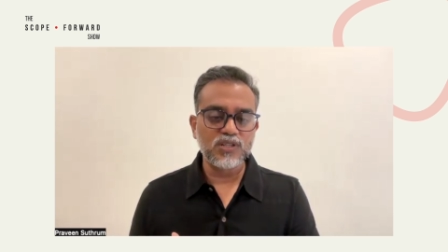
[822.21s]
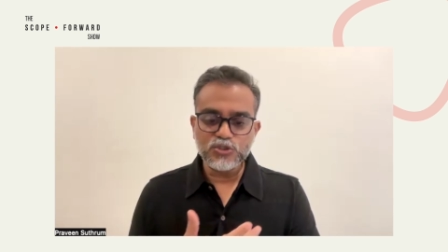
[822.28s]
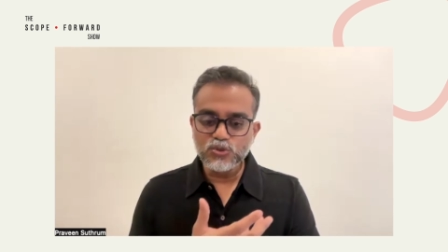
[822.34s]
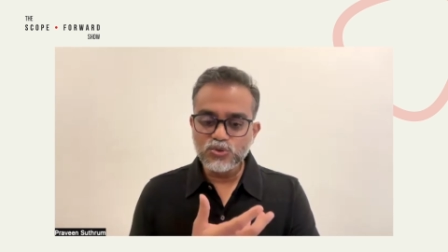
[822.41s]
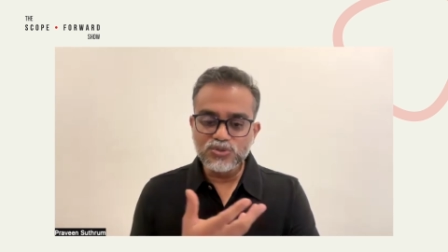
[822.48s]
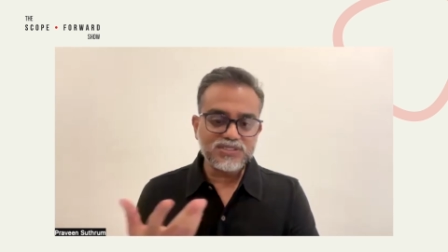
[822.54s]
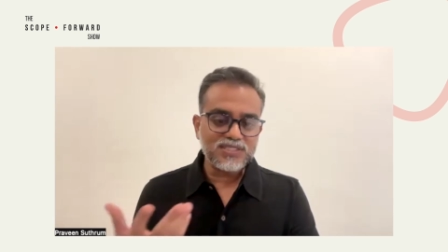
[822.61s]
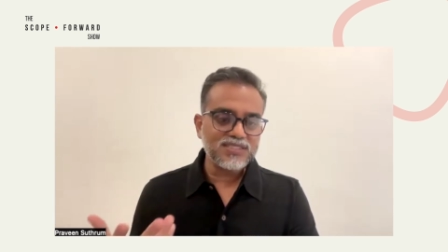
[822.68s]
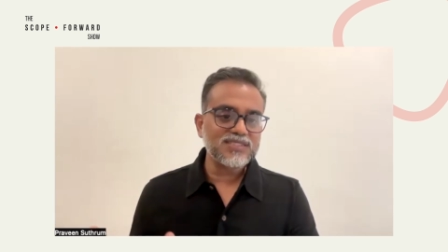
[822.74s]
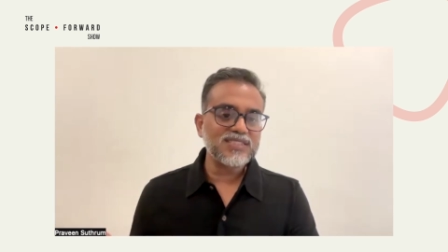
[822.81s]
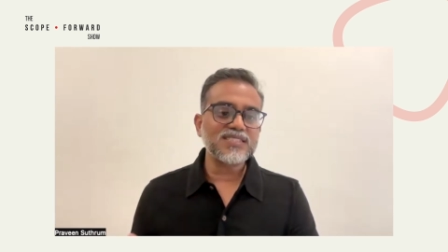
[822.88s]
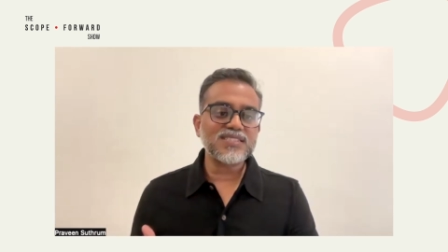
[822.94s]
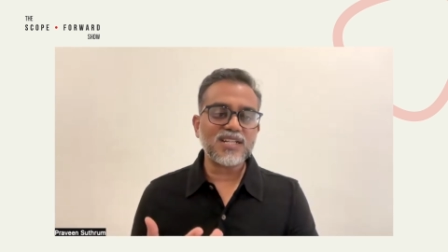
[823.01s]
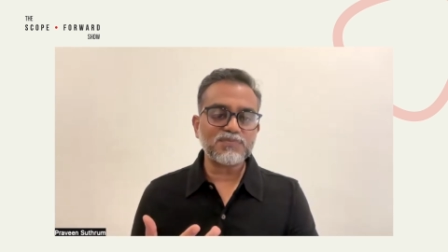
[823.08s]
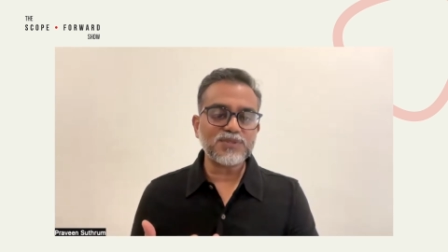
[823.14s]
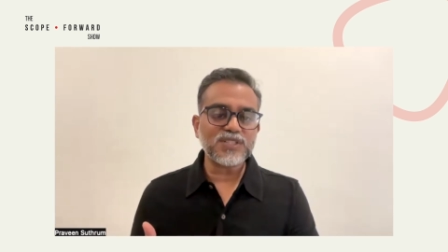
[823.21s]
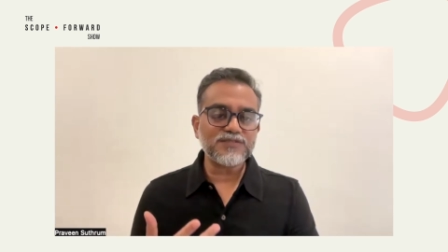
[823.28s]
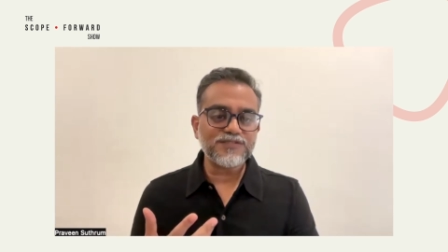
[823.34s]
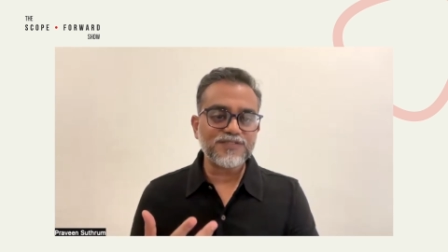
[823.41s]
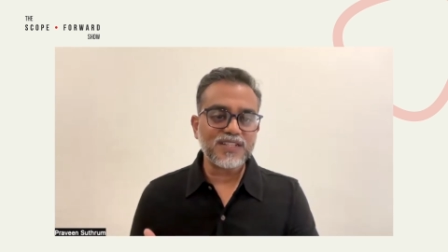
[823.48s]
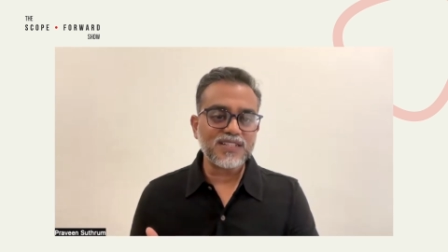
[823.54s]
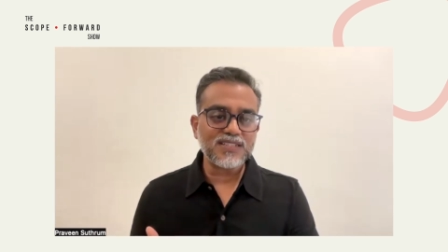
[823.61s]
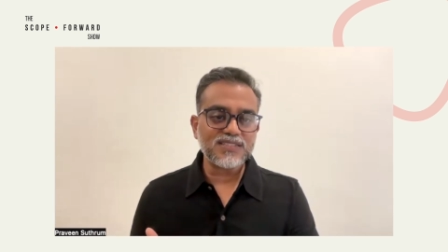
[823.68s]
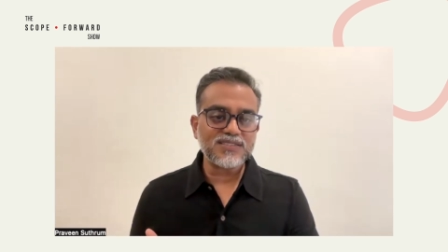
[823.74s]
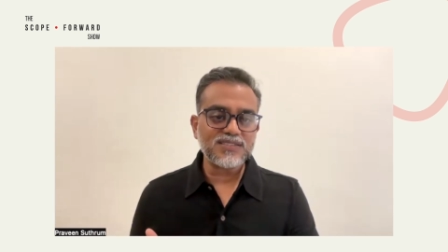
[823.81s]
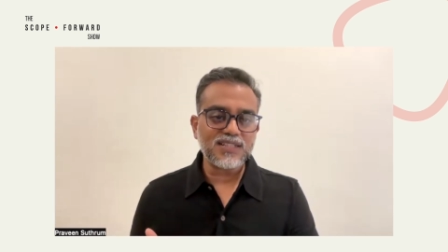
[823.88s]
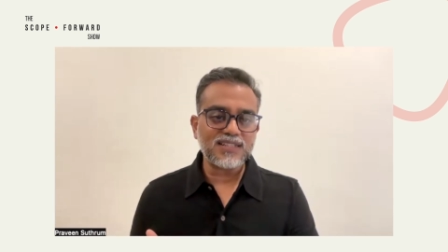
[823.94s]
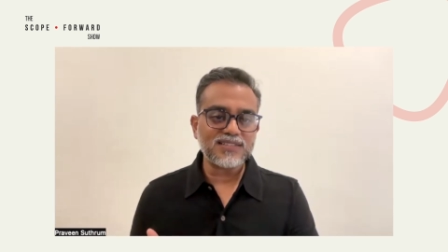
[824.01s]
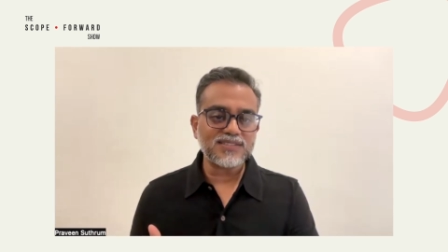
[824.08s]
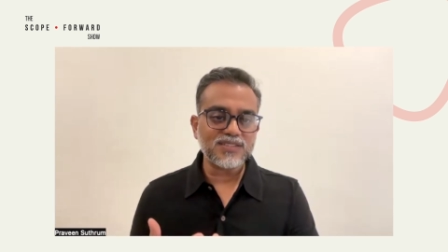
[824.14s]
use this disruptive phase
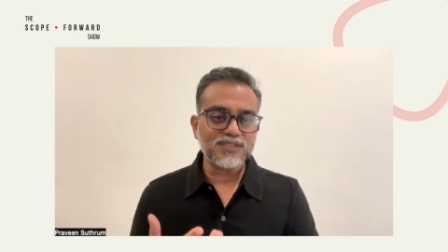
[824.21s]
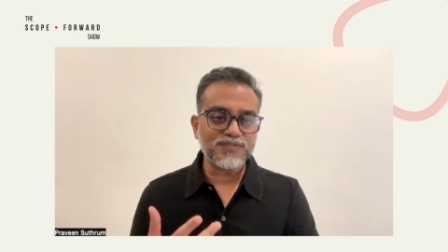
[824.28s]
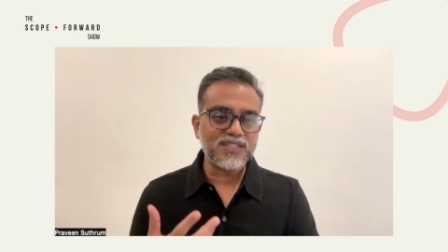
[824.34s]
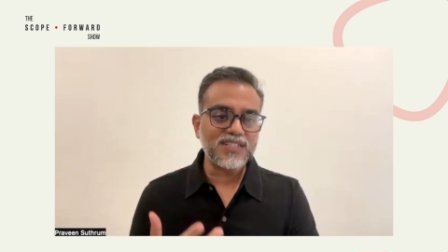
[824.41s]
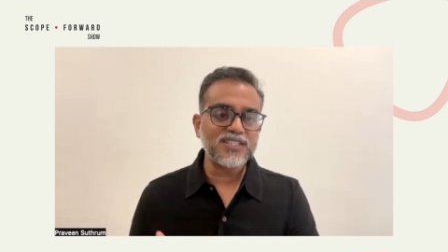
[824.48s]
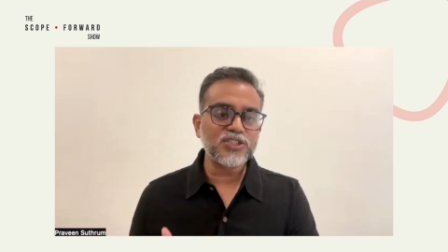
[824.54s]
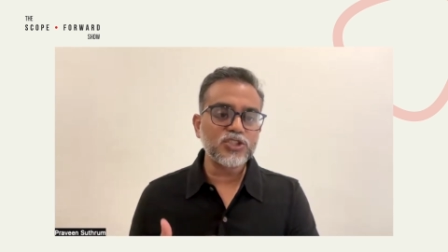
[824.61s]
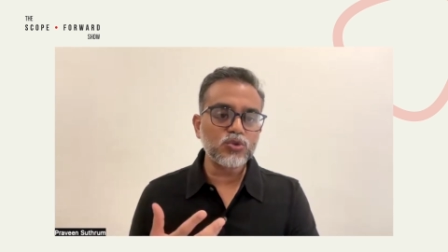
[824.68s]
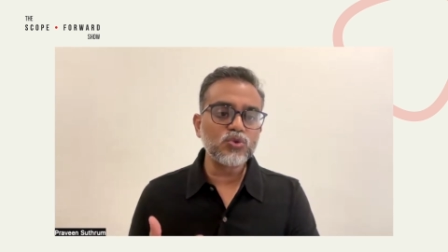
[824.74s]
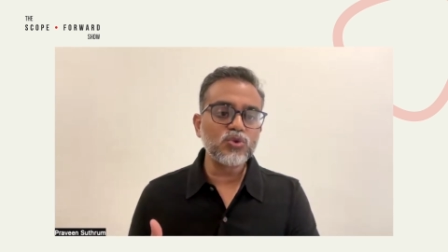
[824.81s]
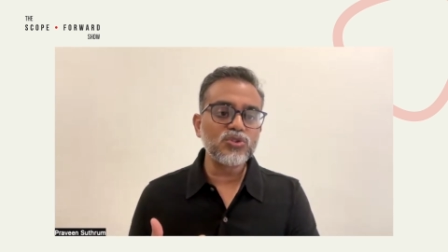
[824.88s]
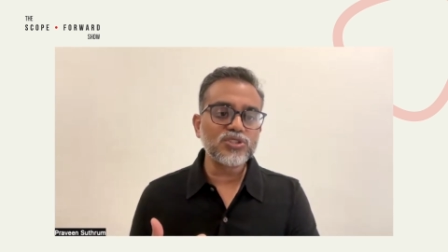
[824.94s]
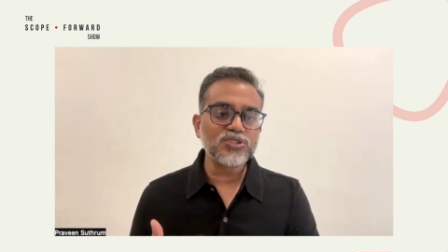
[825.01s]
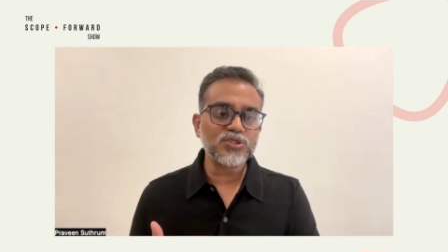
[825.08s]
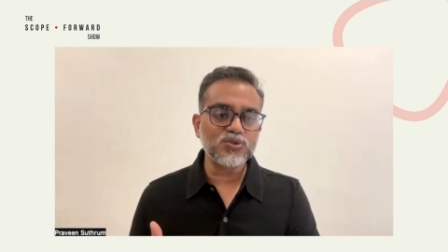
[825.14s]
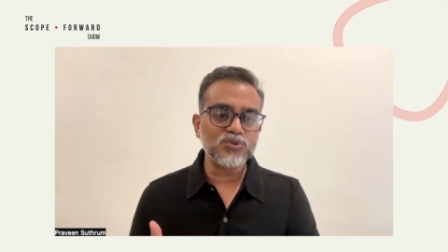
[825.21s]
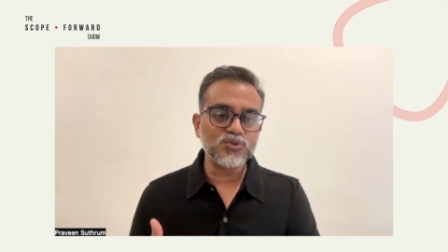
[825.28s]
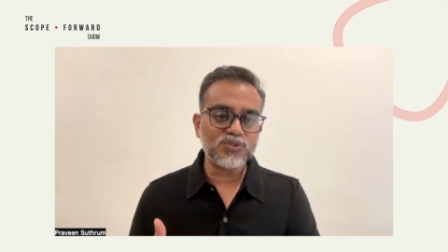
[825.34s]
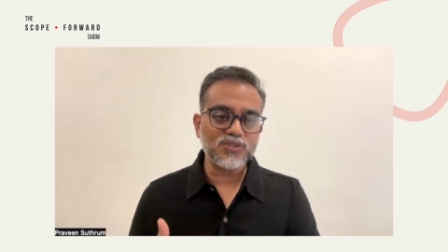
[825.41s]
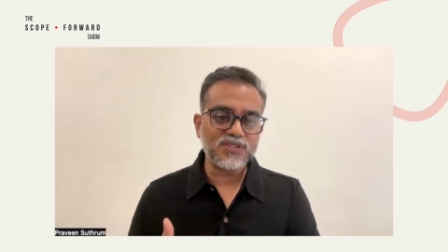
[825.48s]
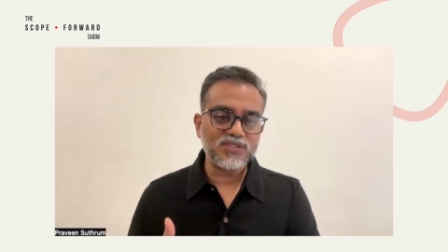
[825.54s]
as the very tool to